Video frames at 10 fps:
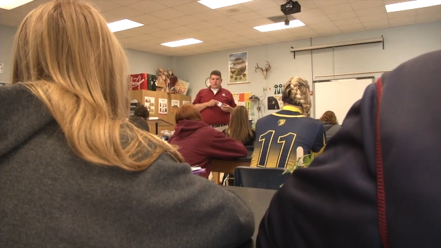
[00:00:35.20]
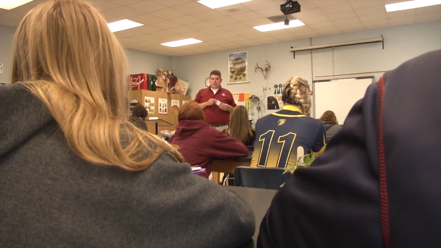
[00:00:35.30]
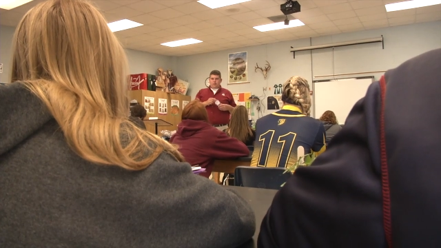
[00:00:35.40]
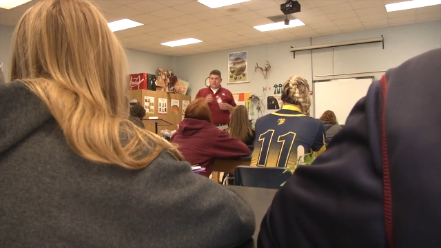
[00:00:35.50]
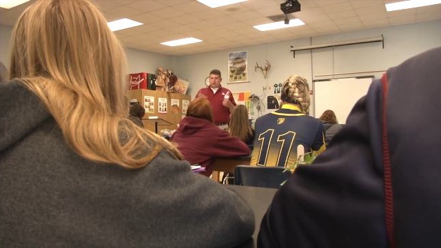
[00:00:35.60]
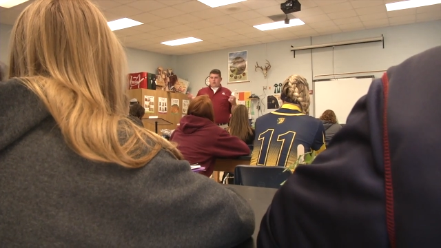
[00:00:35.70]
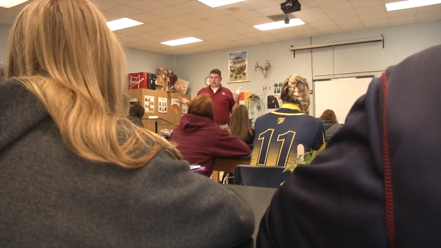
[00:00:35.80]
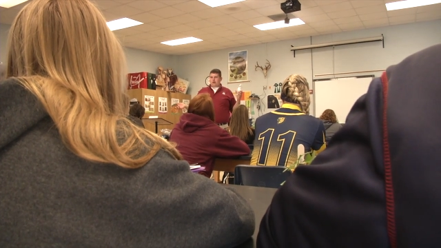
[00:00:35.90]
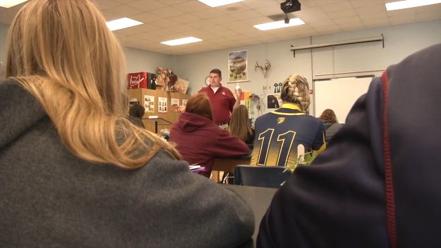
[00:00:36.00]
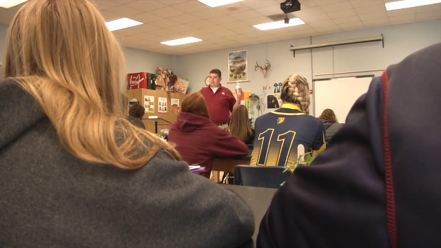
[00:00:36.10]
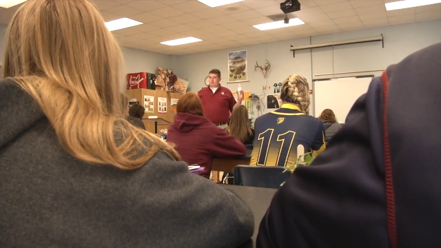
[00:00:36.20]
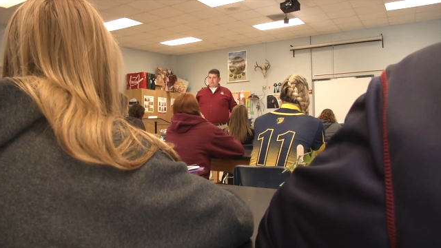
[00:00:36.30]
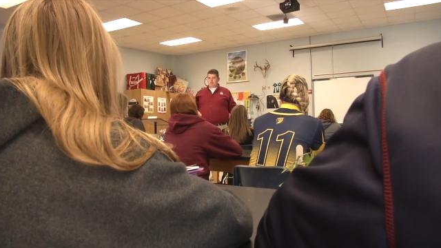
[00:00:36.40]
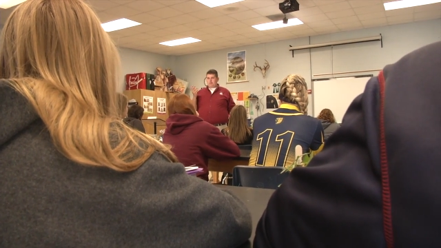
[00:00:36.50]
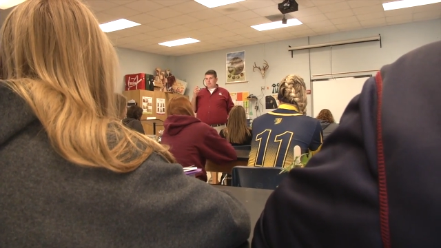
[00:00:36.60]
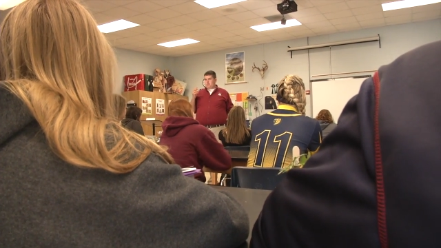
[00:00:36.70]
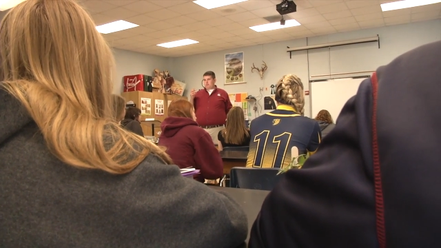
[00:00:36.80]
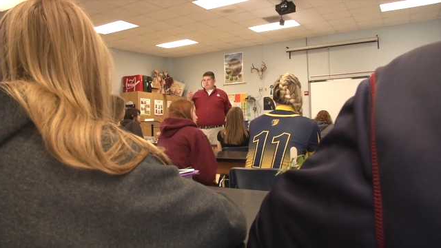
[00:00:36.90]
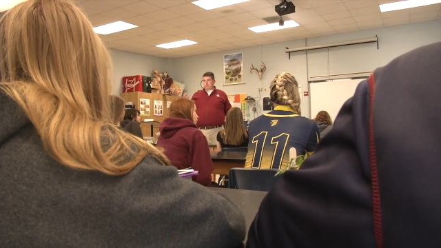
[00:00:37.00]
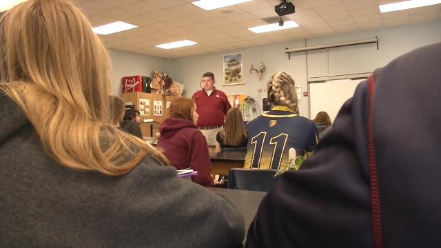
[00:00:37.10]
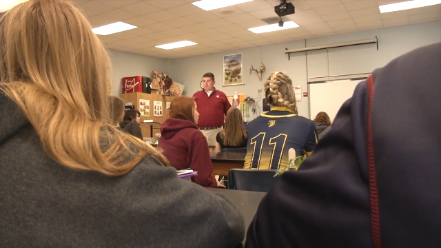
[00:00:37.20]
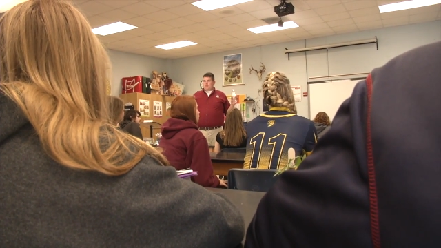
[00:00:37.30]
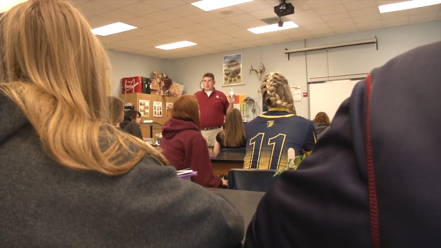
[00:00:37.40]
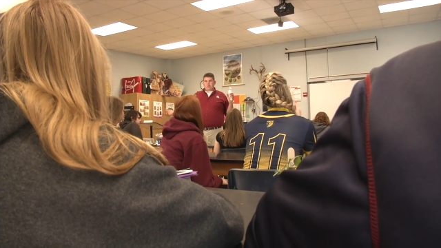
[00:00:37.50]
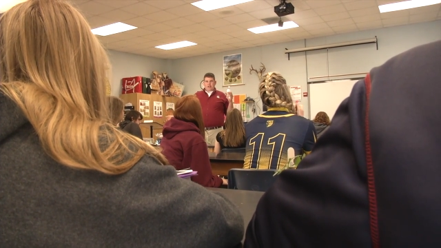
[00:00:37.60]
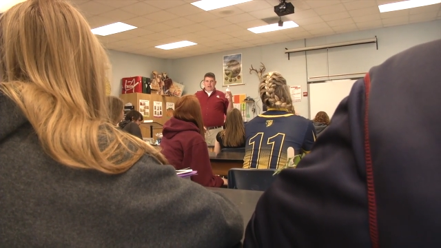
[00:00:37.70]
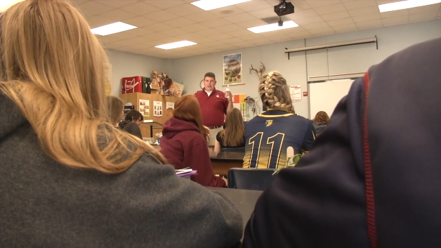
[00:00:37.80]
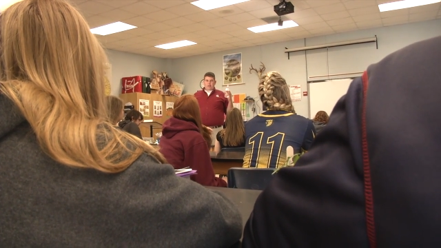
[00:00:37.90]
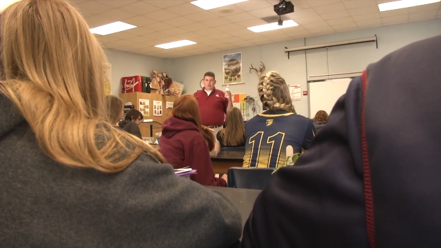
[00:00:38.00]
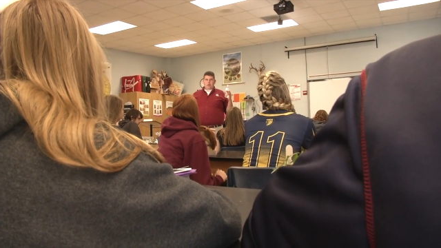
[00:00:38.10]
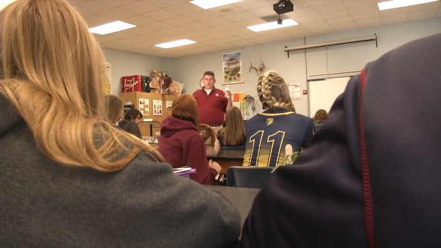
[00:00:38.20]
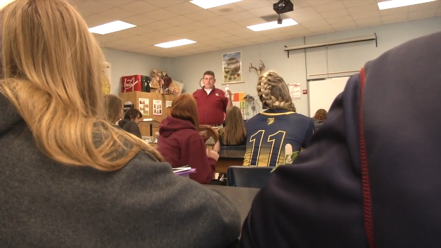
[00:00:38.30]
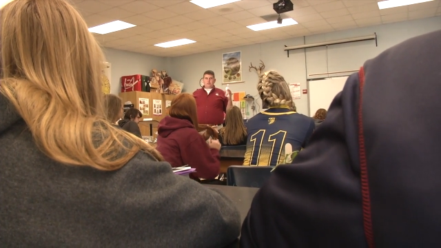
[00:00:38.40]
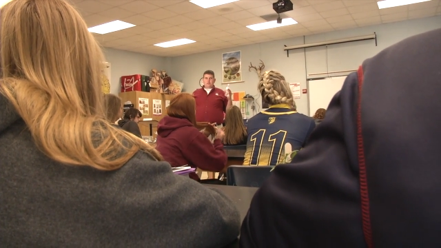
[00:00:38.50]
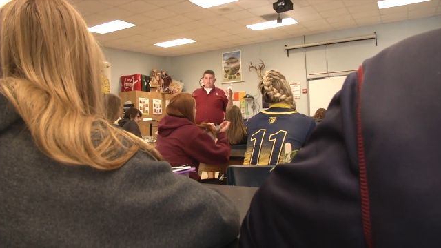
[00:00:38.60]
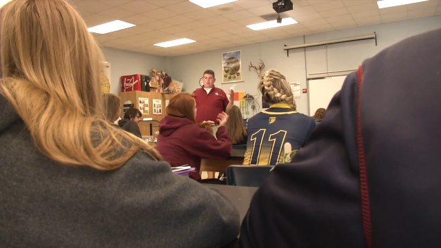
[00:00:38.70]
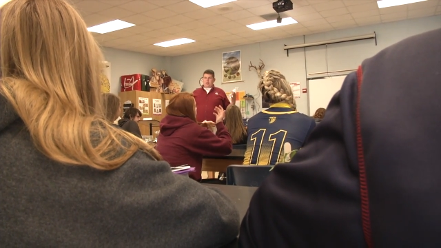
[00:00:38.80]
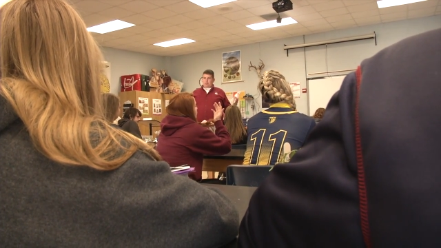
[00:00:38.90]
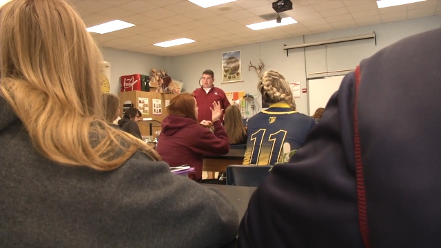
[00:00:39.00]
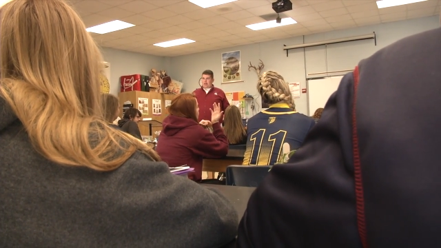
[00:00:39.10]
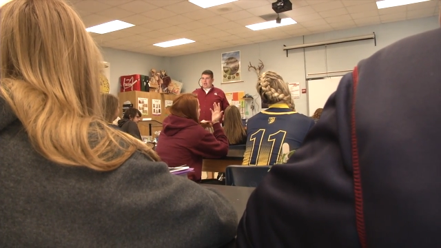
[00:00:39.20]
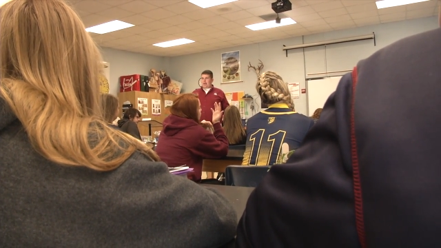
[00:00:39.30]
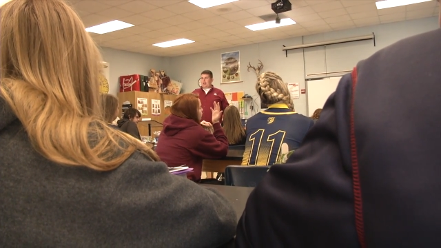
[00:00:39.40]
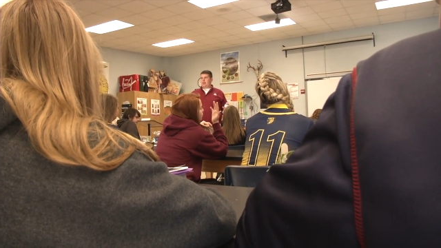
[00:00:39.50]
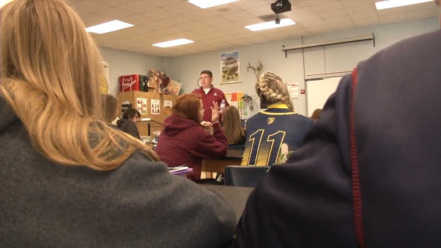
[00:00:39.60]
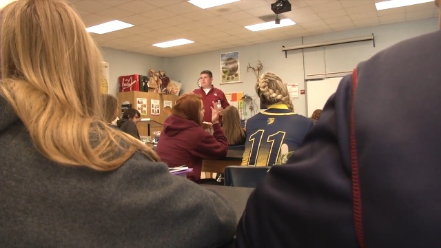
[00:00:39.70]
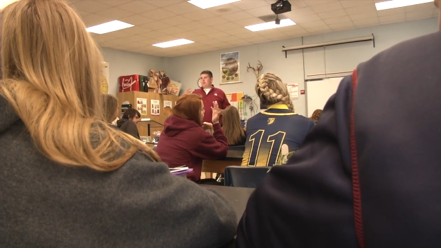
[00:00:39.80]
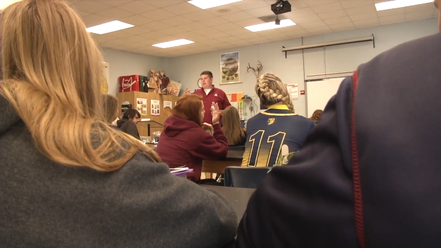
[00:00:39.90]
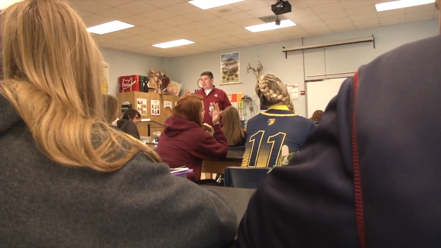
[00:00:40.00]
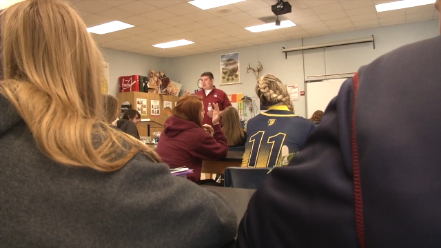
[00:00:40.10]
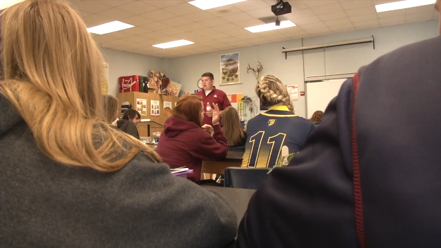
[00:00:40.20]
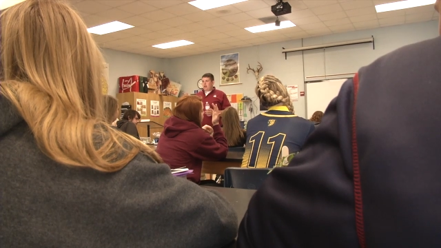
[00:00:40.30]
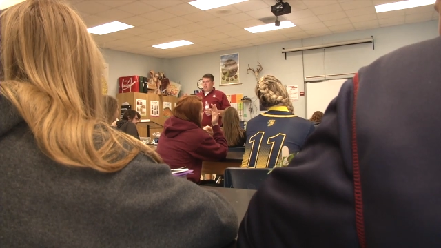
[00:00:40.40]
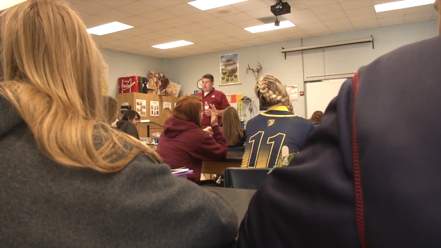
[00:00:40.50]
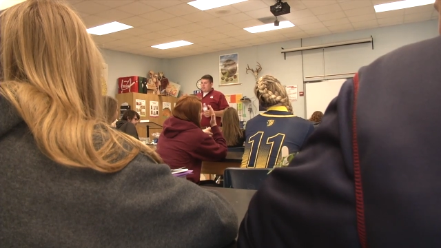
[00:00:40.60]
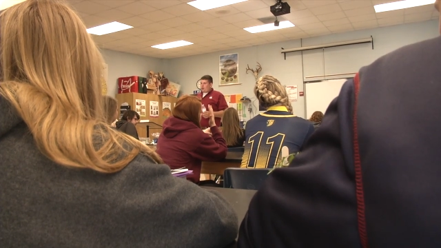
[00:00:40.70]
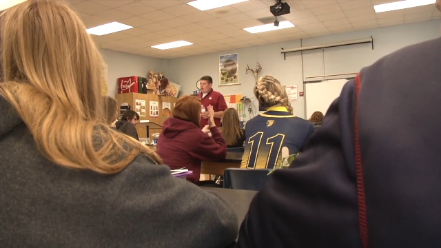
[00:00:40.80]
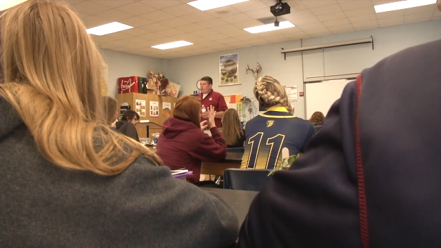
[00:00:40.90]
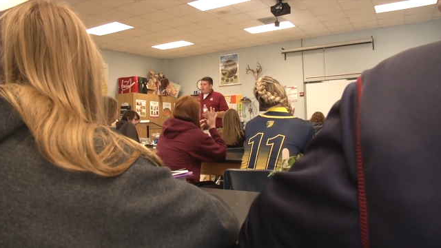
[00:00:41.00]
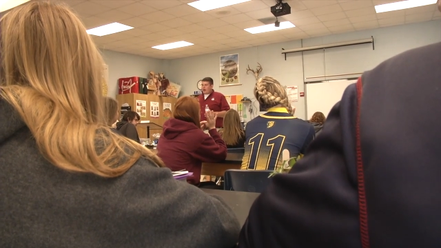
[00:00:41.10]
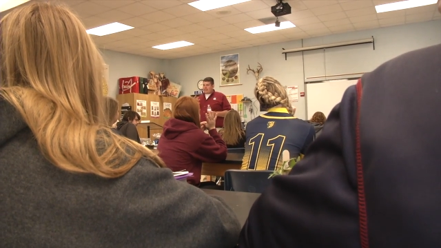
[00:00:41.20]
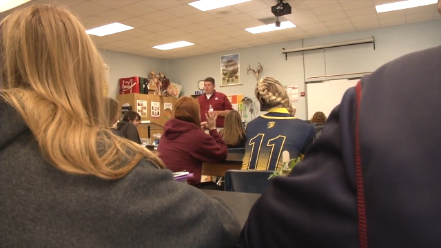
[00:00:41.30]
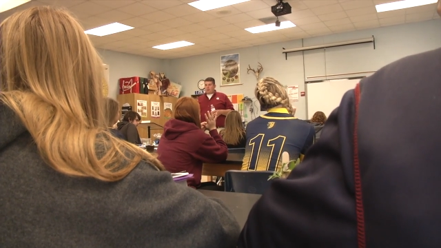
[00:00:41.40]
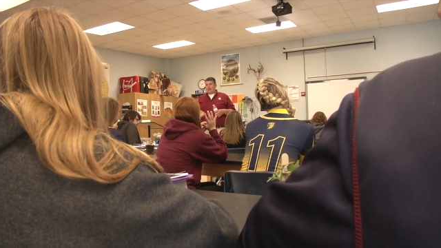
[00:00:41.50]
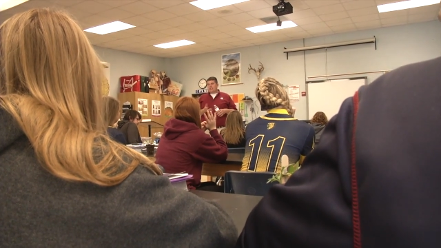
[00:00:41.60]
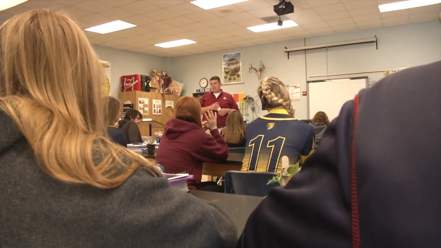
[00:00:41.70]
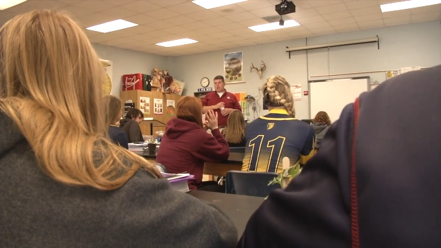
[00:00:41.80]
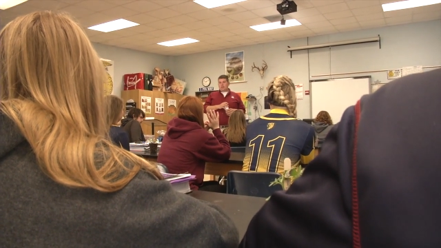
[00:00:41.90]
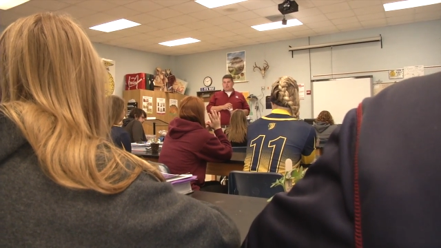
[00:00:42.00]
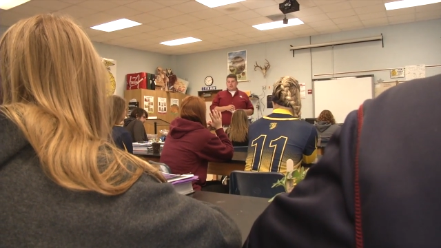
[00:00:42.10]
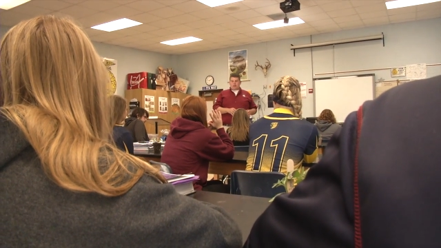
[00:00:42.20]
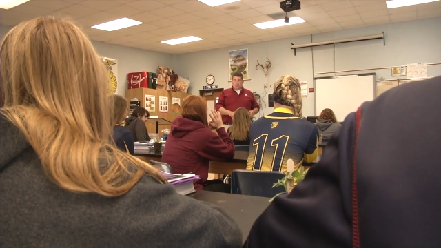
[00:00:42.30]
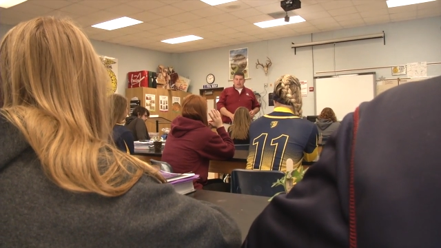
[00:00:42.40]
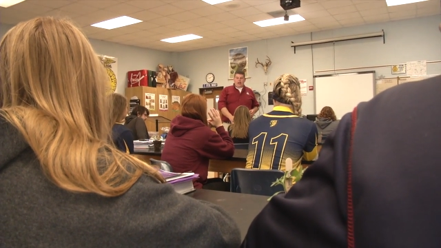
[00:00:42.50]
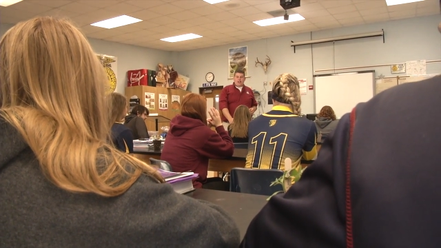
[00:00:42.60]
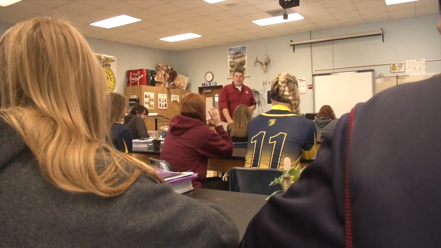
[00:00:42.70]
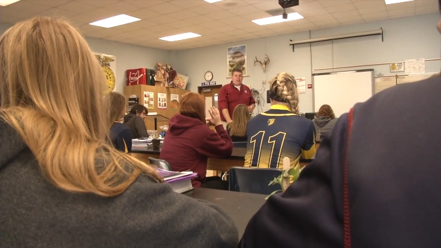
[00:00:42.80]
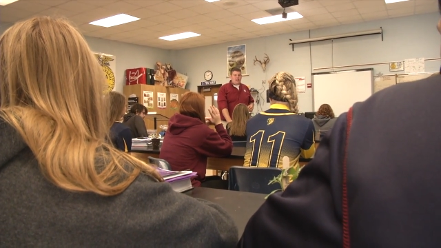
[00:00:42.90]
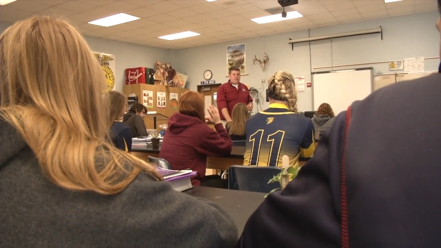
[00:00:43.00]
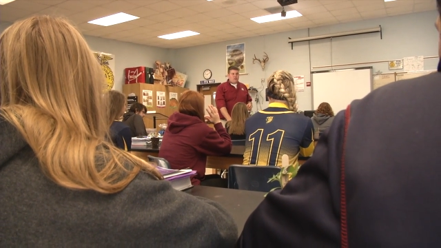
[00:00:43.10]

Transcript: (no speaker visible)